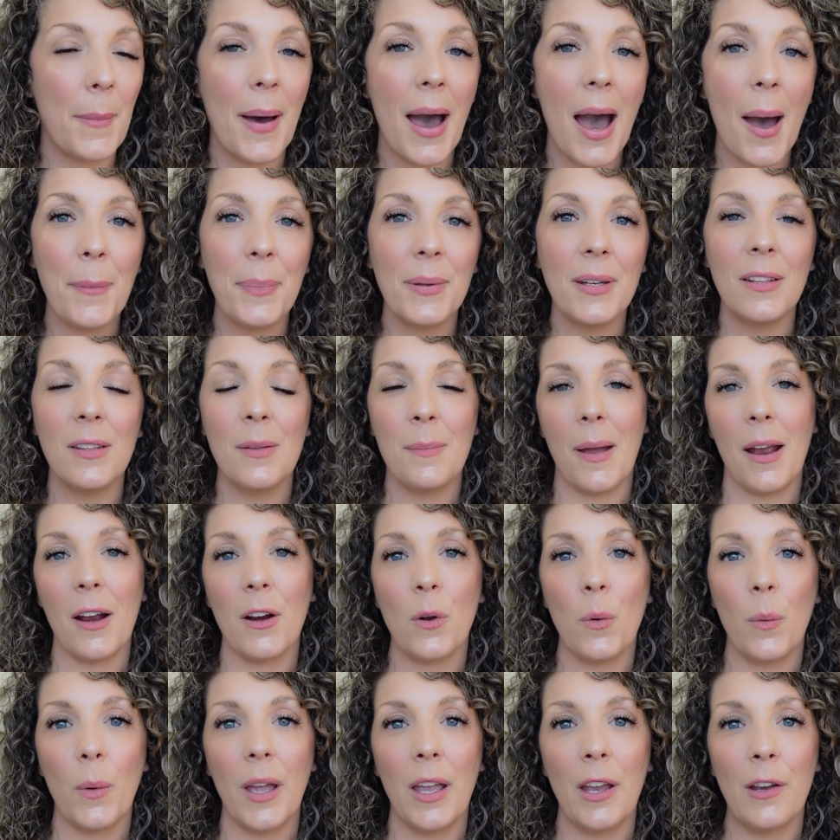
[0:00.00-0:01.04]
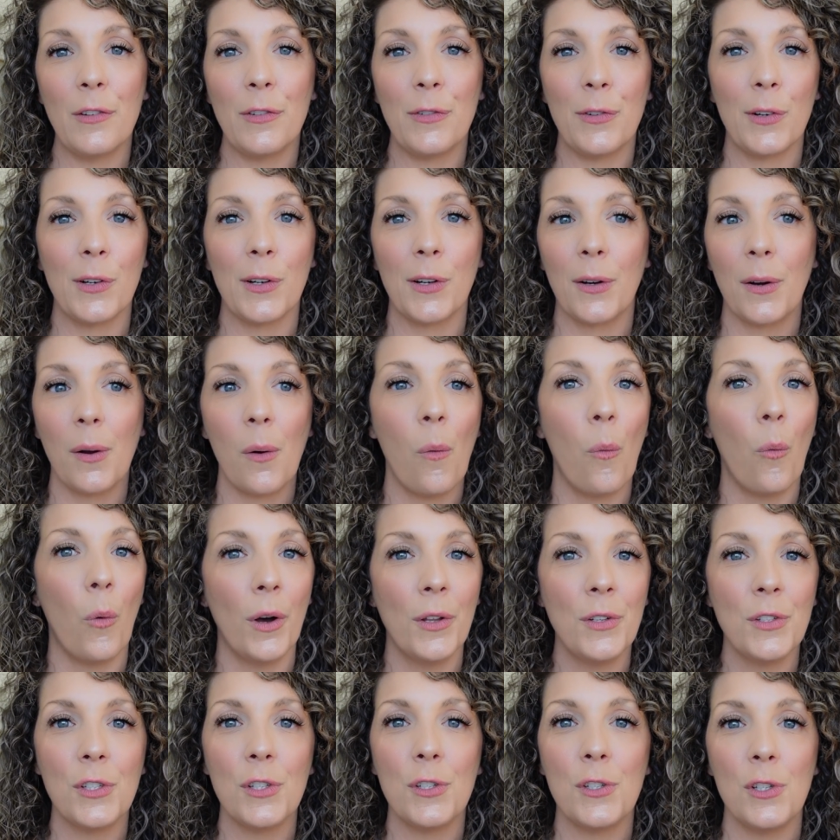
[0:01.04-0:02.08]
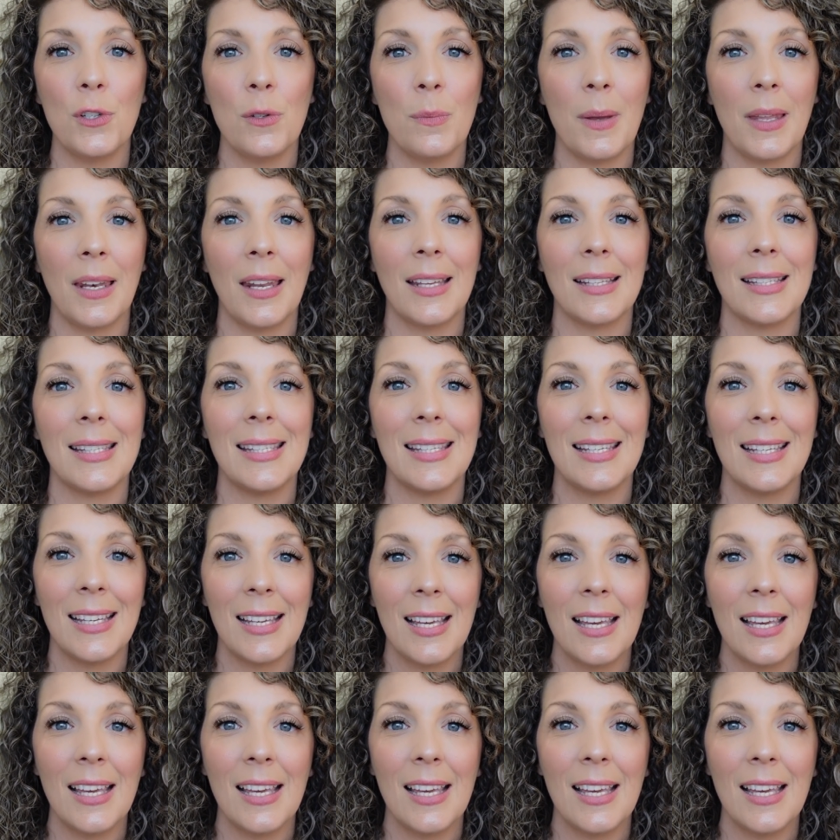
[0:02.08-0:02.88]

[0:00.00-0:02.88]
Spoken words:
Pop it in the microwave for 1 to 2 minutes.